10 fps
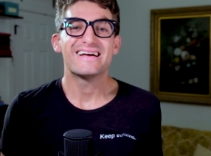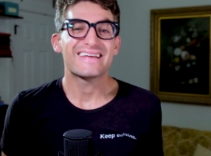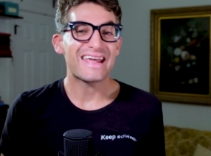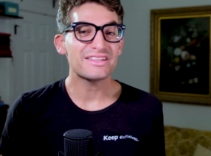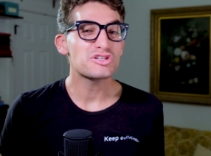
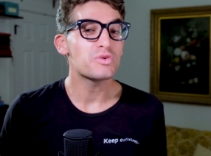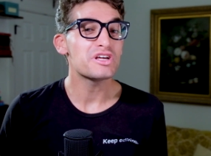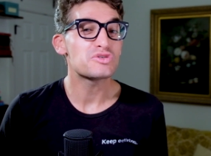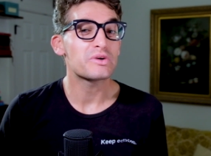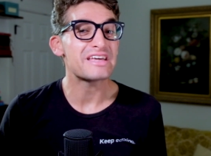Can the
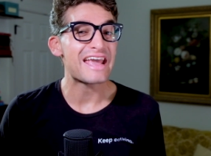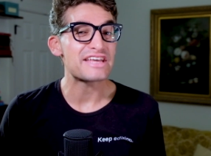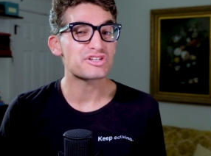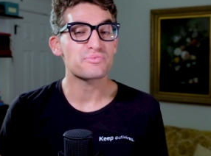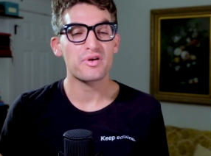twenty twenty
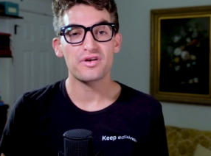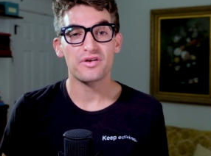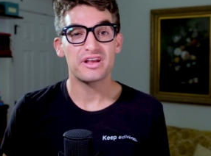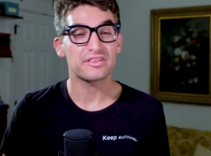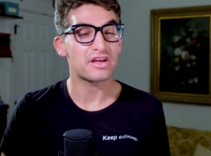Acer Predator
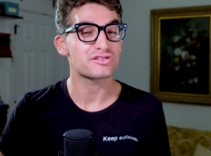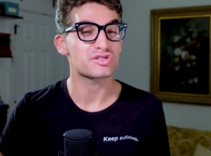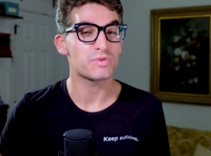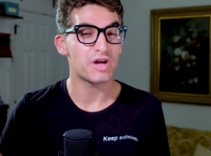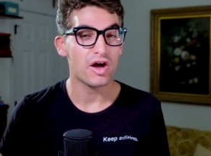Helios
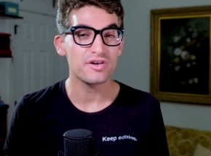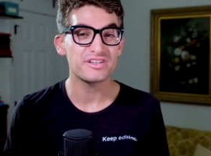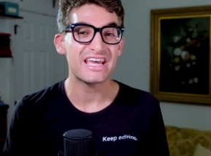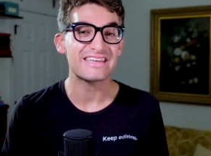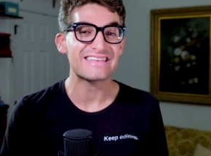three hundred
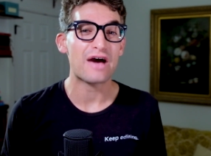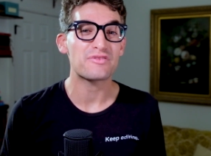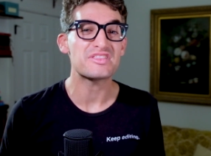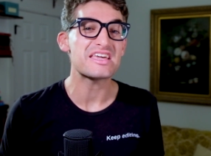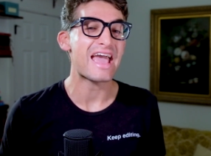take
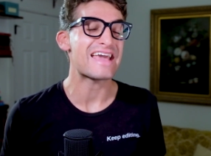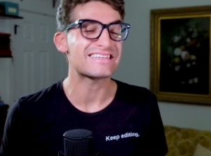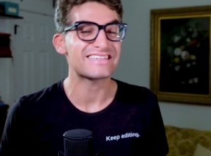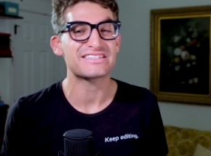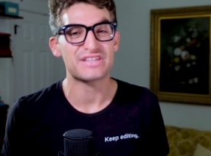down the
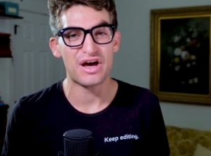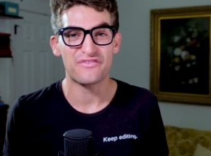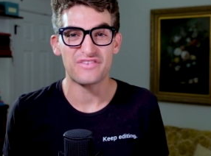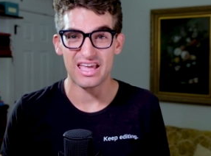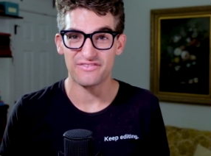Asus
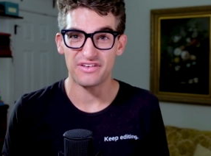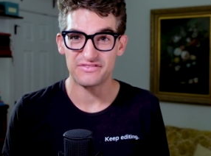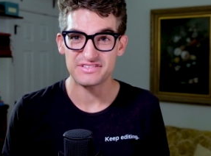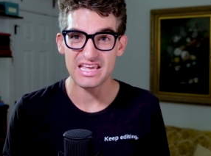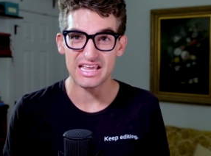TUF A
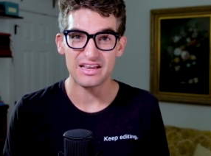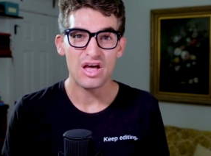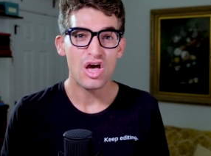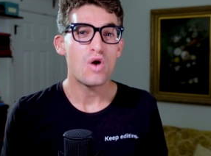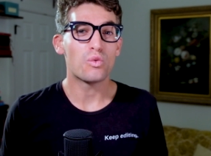fifteen?
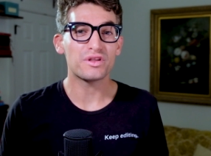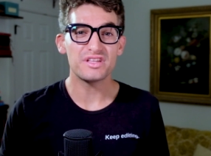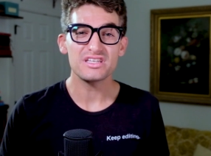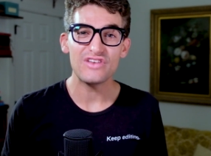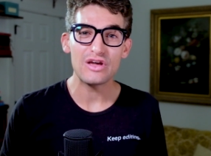Well, in
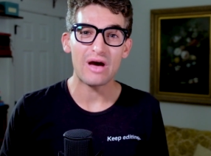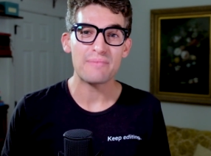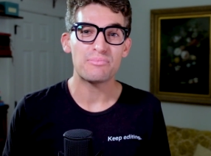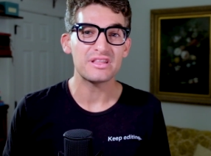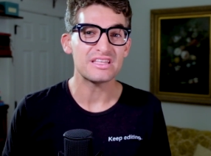this video, I'm
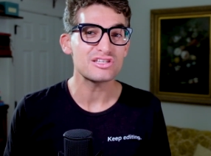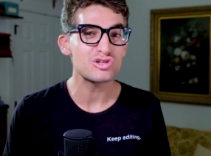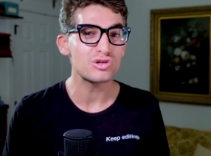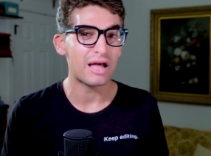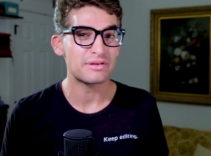putting these
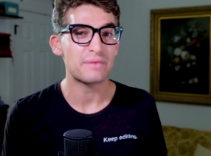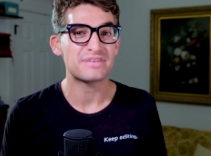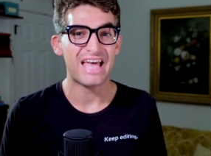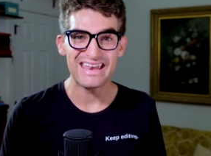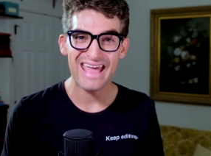two laptops
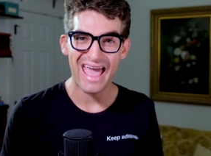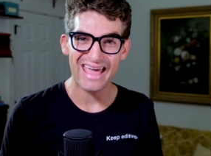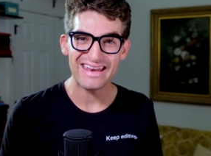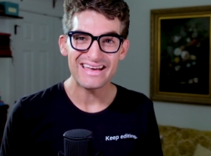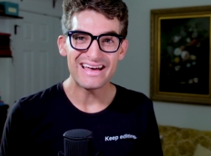head to
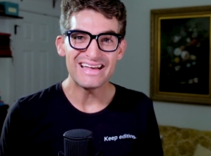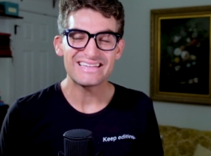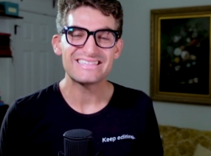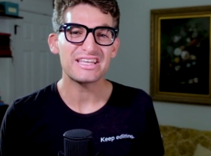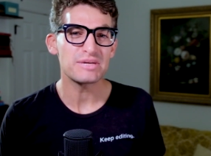head to
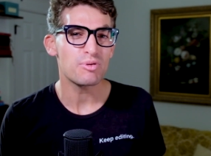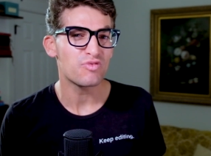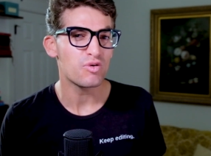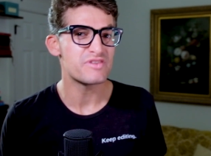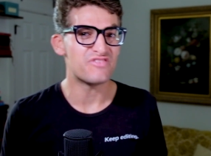see how they
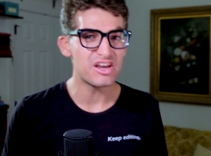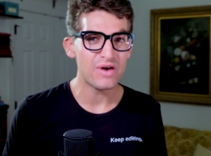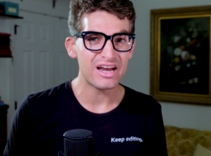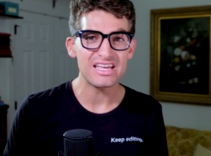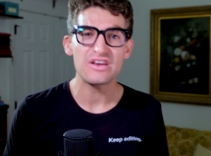perform in video
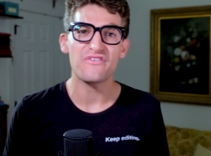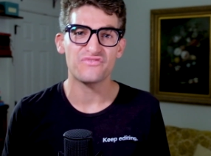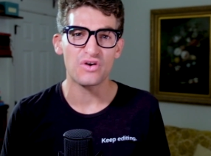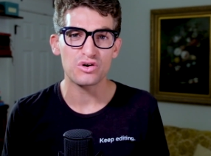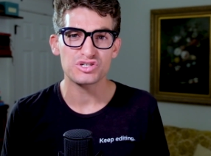editing,
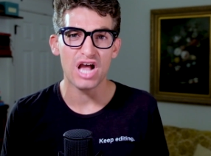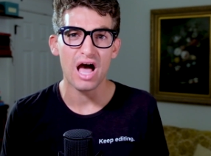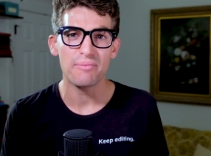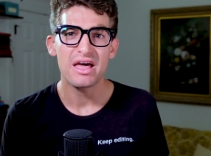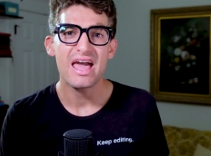
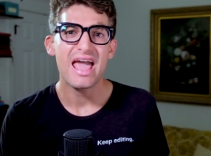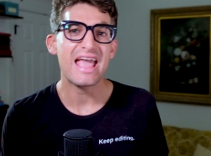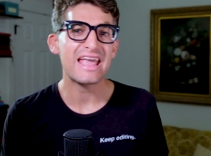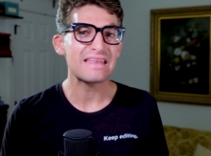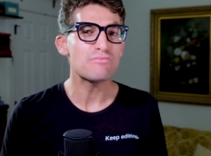Photoshop,
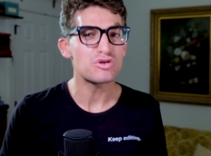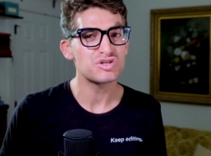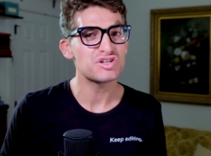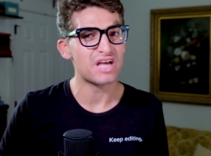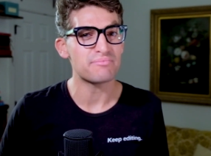and
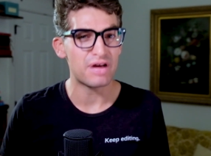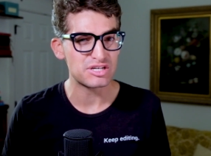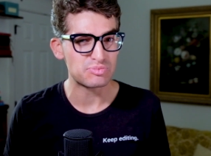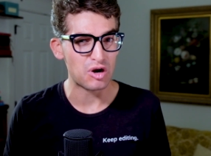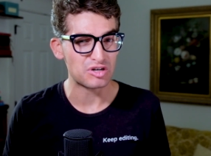motion design
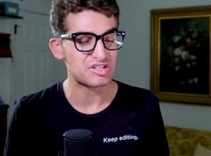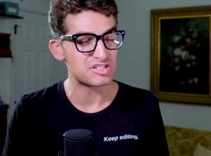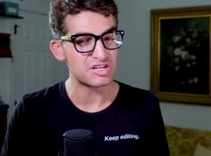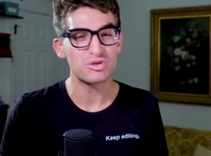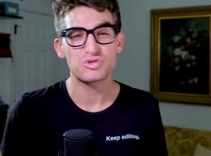benchmarks to
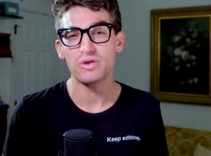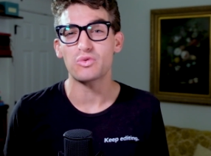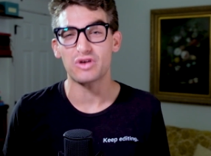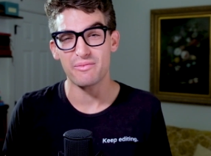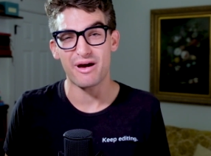see which one
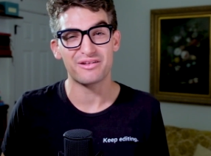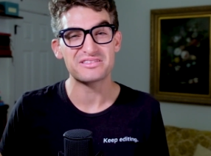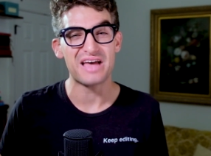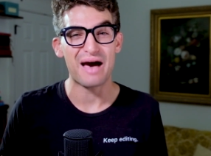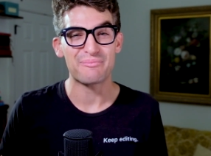will come out on
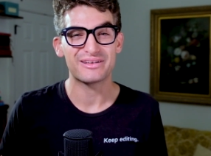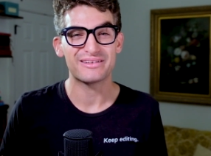top.